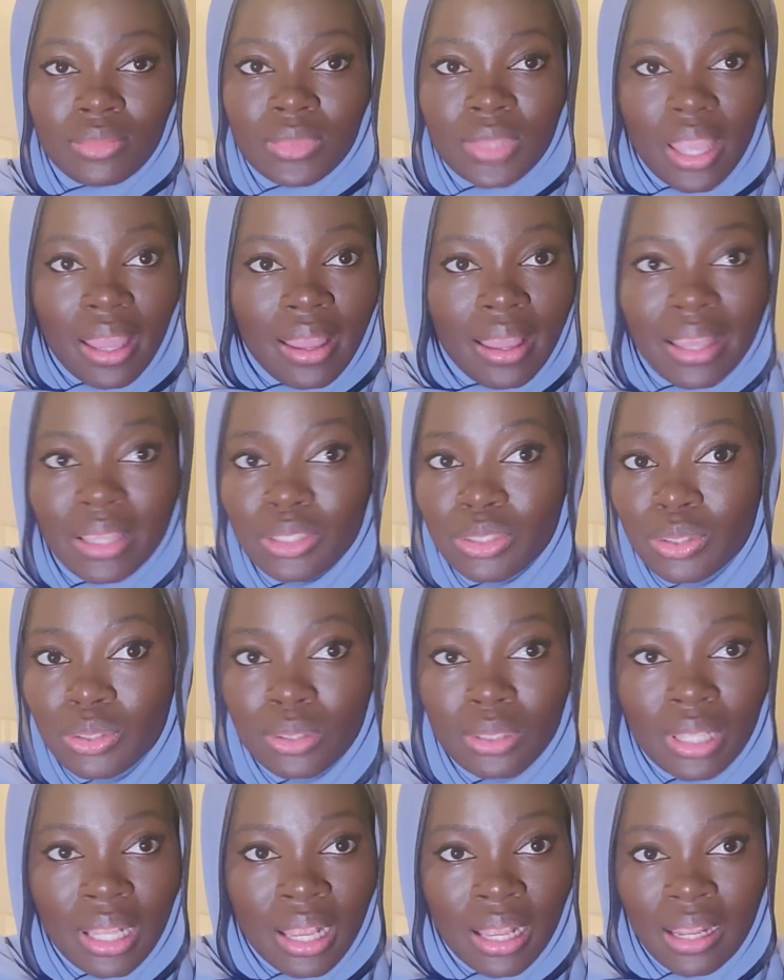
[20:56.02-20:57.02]

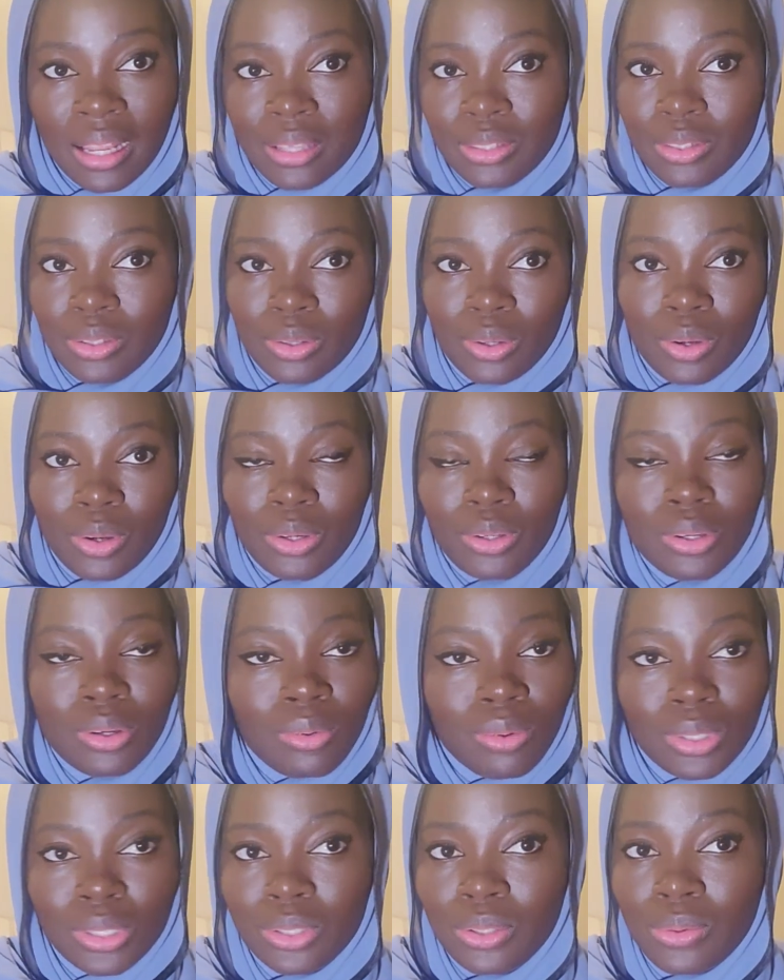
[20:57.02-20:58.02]
tahajjud, Lailatul Qadr,
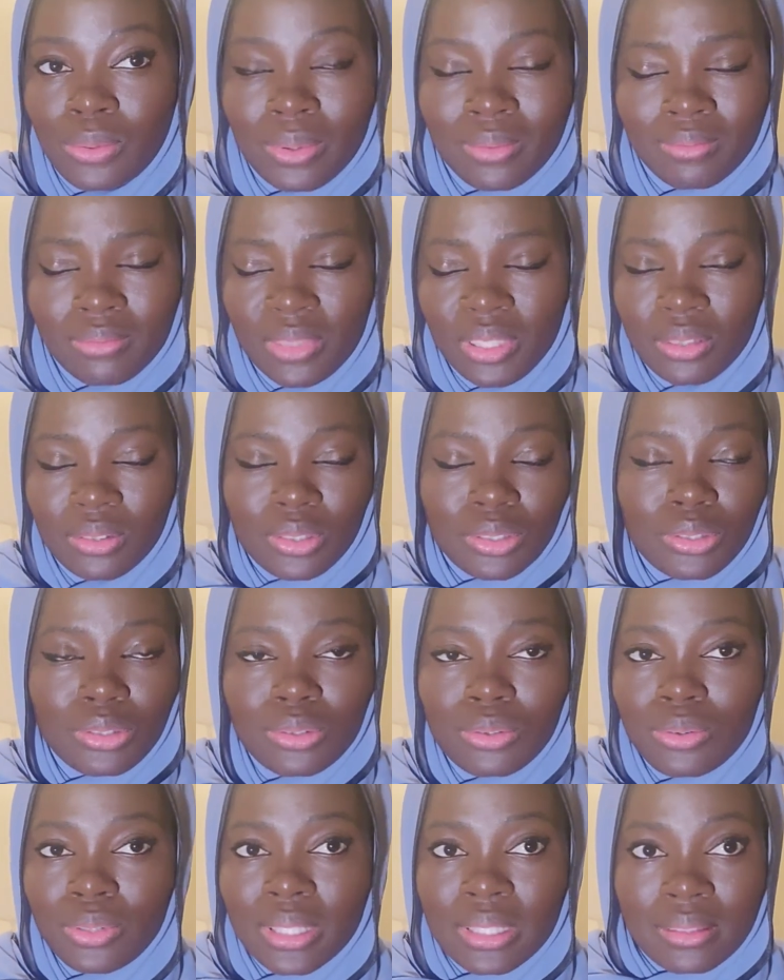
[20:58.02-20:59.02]
what you want, you just
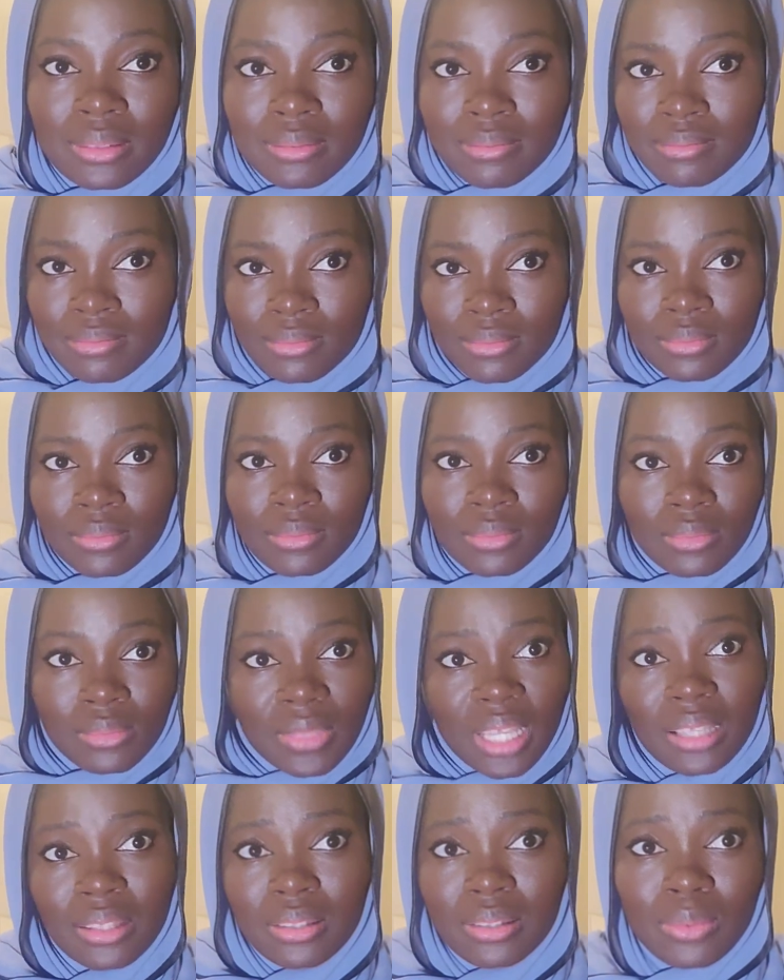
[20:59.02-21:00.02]
do it.
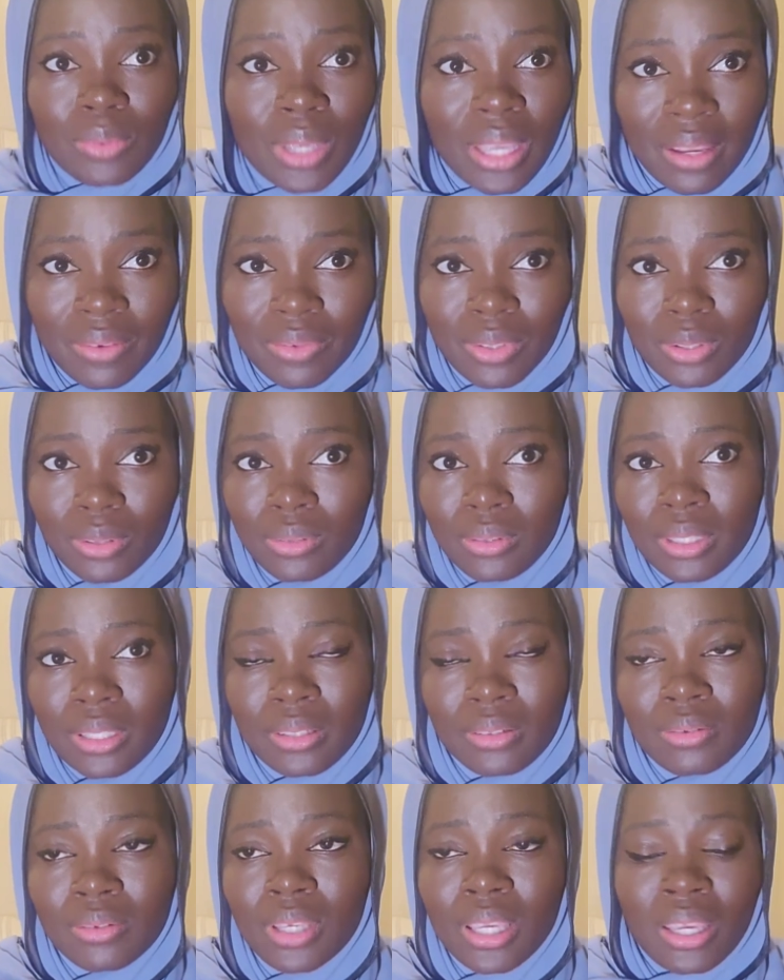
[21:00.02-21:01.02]
That's the way I feel.
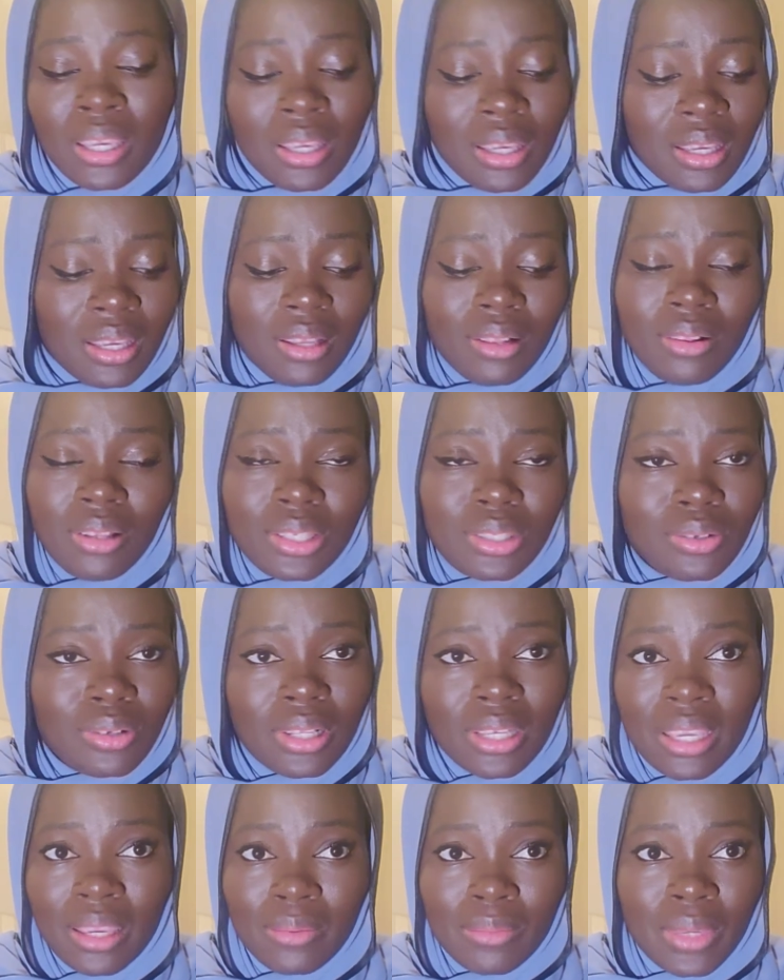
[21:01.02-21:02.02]
Like, it
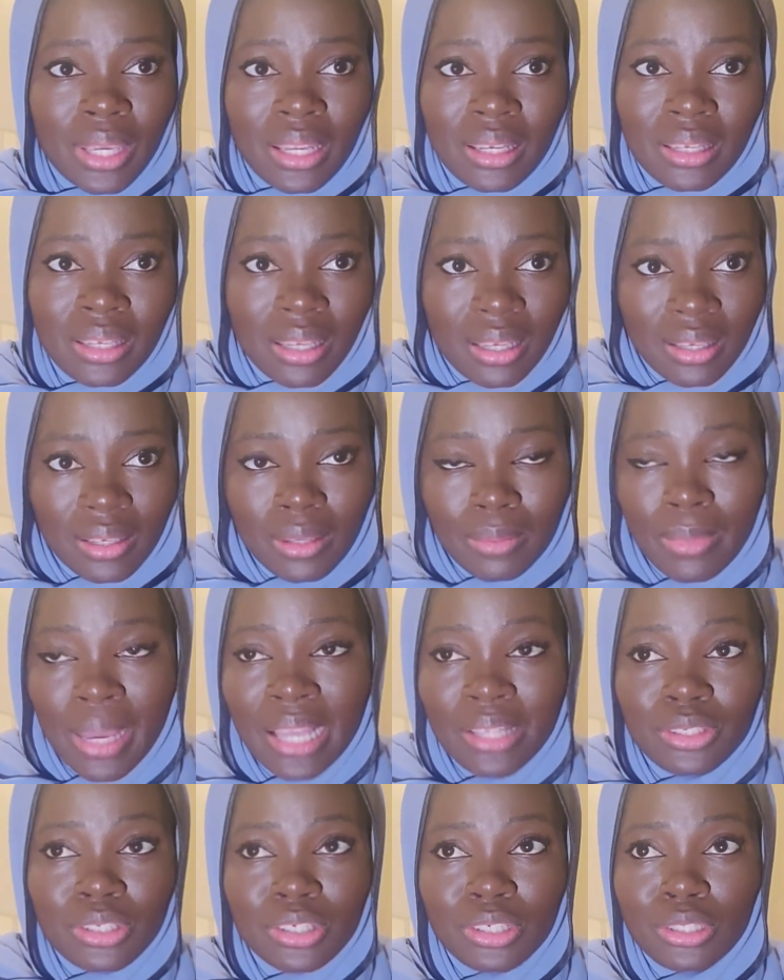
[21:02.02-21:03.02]
literally can be any day.
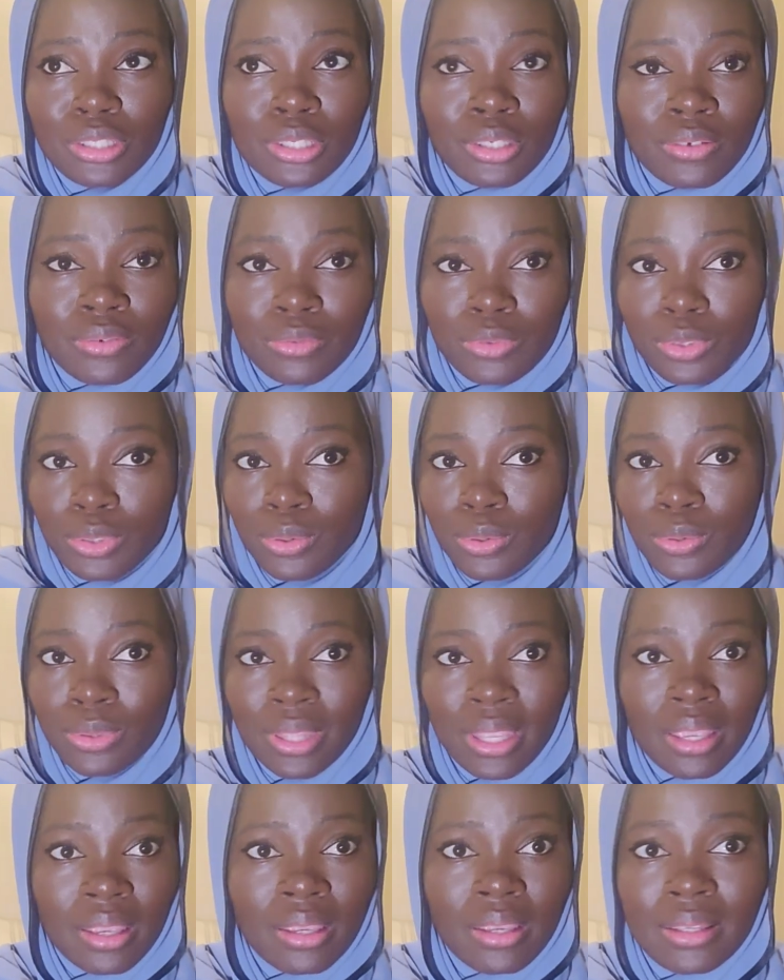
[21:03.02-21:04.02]
Imagine if you
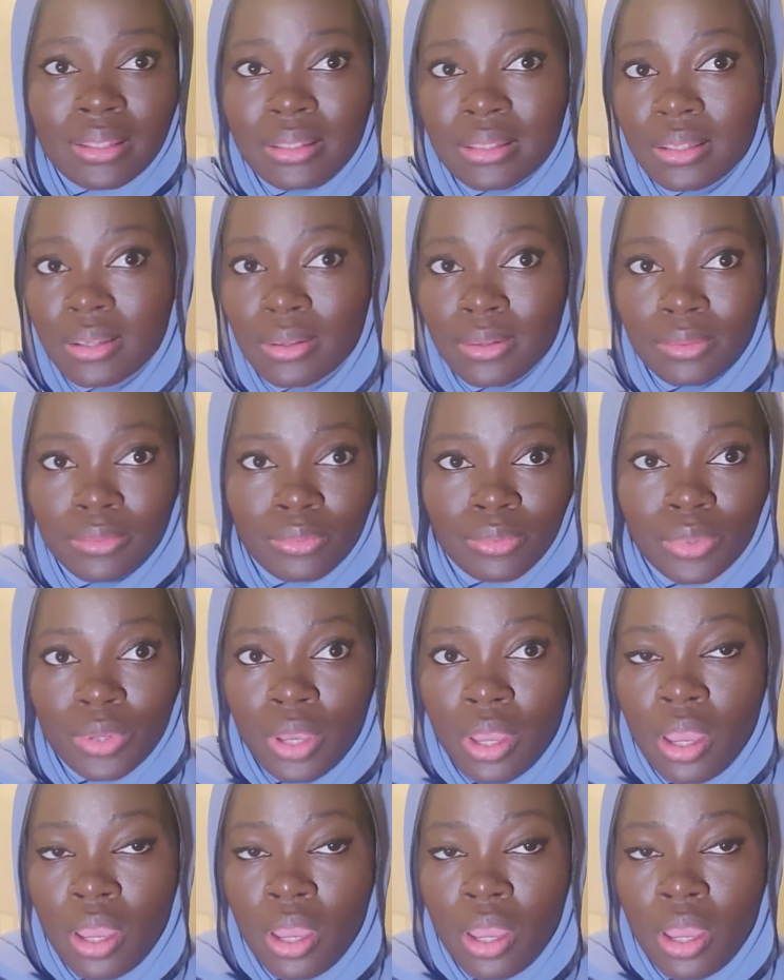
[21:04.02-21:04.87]
think it's on